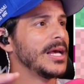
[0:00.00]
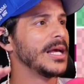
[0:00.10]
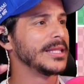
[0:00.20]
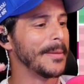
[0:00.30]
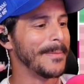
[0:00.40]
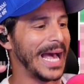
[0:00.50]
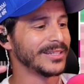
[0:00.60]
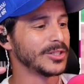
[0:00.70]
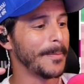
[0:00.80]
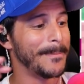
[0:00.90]
The
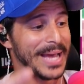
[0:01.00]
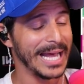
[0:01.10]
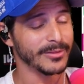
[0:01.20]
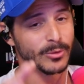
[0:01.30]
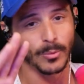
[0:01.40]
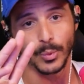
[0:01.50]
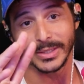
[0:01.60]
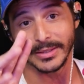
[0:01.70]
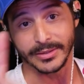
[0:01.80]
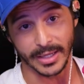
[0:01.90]
master bathroom
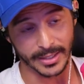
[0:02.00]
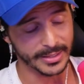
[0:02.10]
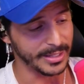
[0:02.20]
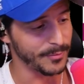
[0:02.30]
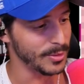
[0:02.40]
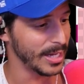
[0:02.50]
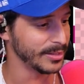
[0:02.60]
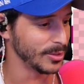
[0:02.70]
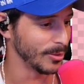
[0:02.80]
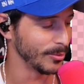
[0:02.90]
with the duck, if you
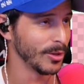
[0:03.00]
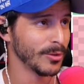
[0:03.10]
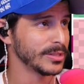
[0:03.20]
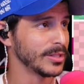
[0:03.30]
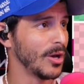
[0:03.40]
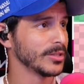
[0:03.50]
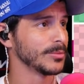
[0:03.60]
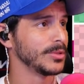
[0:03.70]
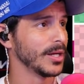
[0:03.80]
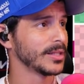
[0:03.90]
guys don't know. It's an
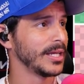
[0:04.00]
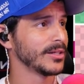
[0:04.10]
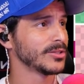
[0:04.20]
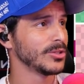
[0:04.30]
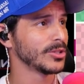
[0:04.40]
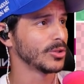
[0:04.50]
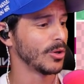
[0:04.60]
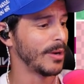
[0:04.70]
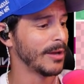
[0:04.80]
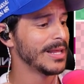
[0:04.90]
awesome duck there, so you can throw
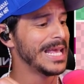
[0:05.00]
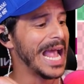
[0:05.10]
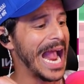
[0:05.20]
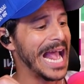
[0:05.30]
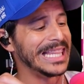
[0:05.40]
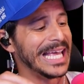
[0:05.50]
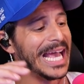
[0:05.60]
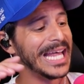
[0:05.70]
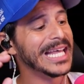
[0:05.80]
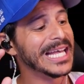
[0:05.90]
around. And
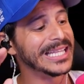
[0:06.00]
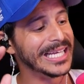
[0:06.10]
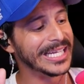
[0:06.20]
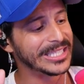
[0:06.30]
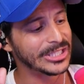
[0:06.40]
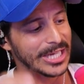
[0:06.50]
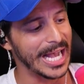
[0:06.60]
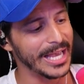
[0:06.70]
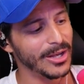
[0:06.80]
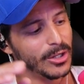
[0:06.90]
then the
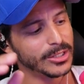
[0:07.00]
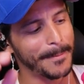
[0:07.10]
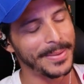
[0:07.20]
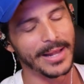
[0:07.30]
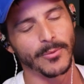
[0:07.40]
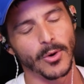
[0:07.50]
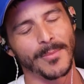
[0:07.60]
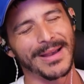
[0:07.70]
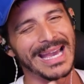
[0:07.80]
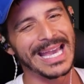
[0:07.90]
child's
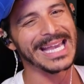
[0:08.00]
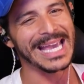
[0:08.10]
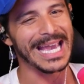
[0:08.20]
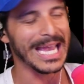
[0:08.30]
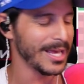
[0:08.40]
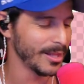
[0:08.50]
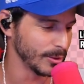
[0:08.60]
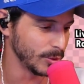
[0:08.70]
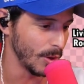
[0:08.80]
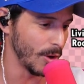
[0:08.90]
bedroom, aka the
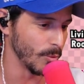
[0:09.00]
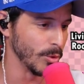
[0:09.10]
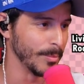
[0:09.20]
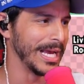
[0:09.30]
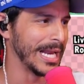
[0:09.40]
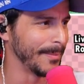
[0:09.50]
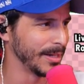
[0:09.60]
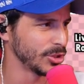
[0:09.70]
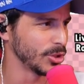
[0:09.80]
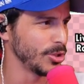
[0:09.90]
doll room. And I'm going
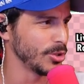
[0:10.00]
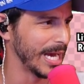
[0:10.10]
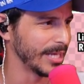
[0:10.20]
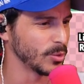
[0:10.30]
to show you guys